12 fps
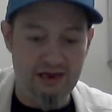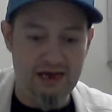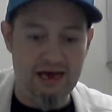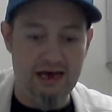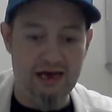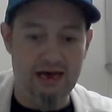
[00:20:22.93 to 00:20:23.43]

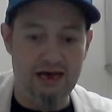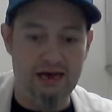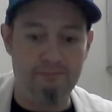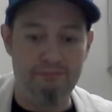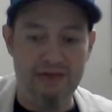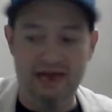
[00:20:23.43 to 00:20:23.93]

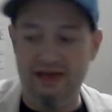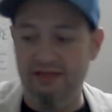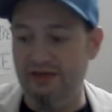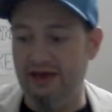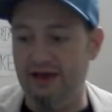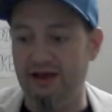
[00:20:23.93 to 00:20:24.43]
and
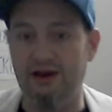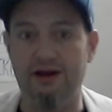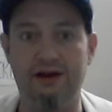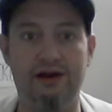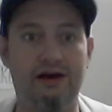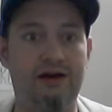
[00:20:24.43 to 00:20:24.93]
then
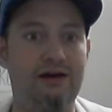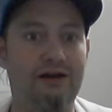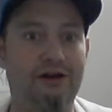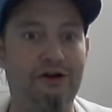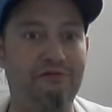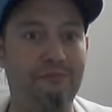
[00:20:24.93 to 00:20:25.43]

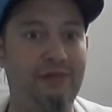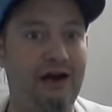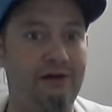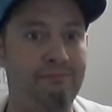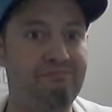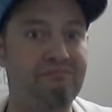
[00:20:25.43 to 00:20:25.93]
go from
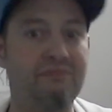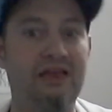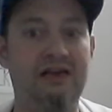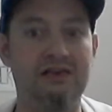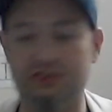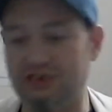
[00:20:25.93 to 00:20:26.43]
there.
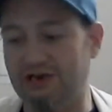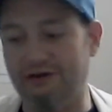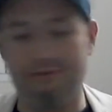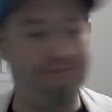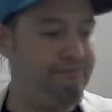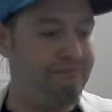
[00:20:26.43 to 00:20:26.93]
So
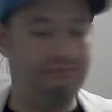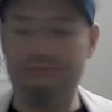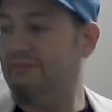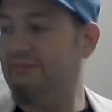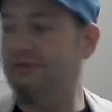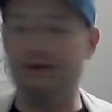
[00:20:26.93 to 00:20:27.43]

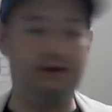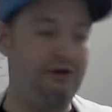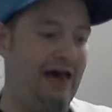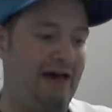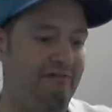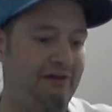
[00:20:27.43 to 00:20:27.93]
there you
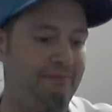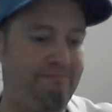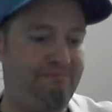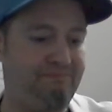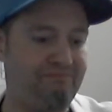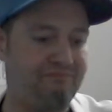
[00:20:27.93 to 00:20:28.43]
have it.
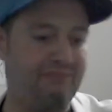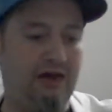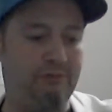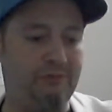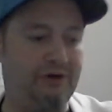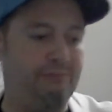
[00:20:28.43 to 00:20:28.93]
Now
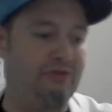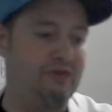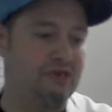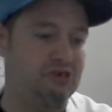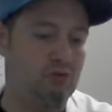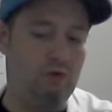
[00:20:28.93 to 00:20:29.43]
I'm gonna put
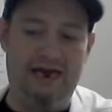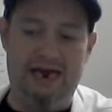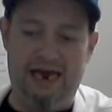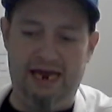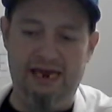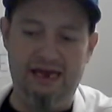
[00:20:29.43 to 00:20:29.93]
this
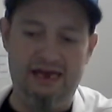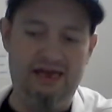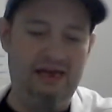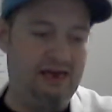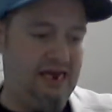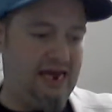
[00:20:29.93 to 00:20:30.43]
away,
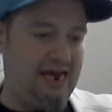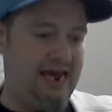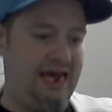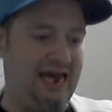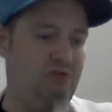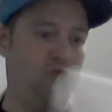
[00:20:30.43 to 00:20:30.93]

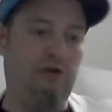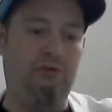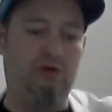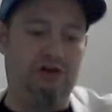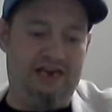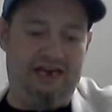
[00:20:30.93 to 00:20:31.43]
and we
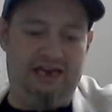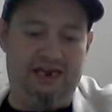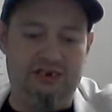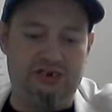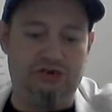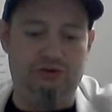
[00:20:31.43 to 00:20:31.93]
will get
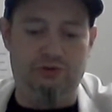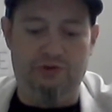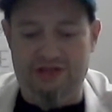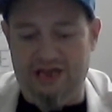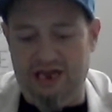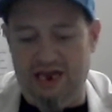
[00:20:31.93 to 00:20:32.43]
into
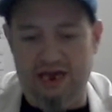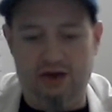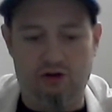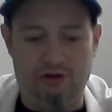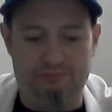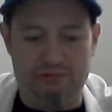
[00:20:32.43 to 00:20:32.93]
the
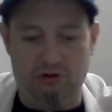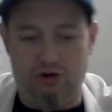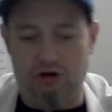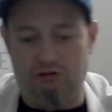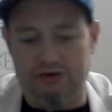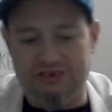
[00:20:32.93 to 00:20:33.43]

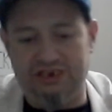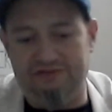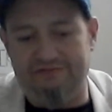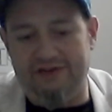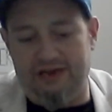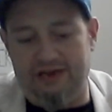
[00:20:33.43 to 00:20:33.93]
cryptocurrency
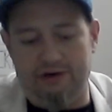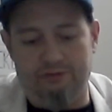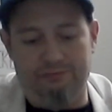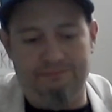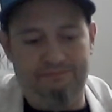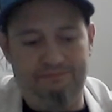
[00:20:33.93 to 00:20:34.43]
video.
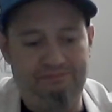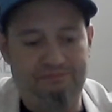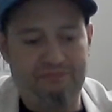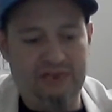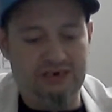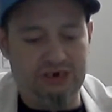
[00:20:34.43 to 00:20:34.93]

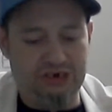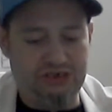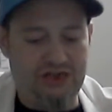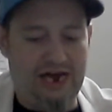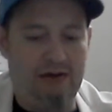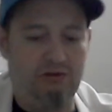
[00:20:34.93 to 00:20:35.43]
Just
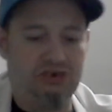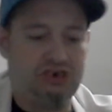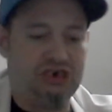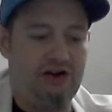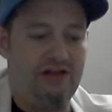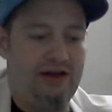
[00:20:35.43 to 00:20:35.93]
thought I would
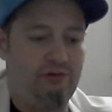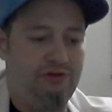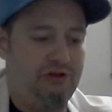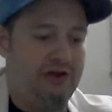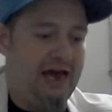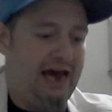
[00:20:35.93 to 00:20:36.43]
share that with
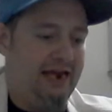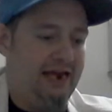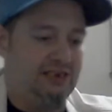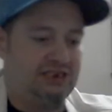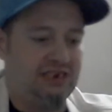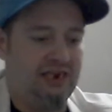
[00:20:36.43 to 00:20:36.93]
you
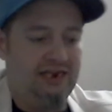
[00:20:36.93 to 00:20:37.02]
guys.